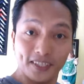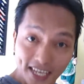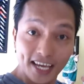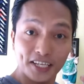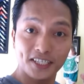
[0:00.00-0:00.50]

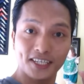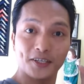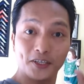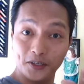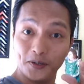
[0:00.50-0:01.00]
Yes,
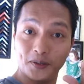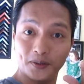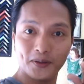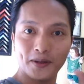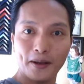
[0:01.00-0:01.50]

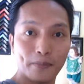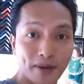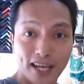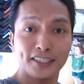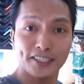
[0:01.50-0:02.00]
you,
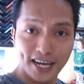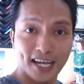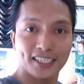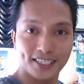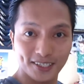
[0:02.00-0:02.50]
Ben
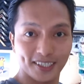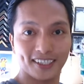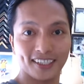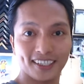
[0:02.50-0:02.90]
Jackson.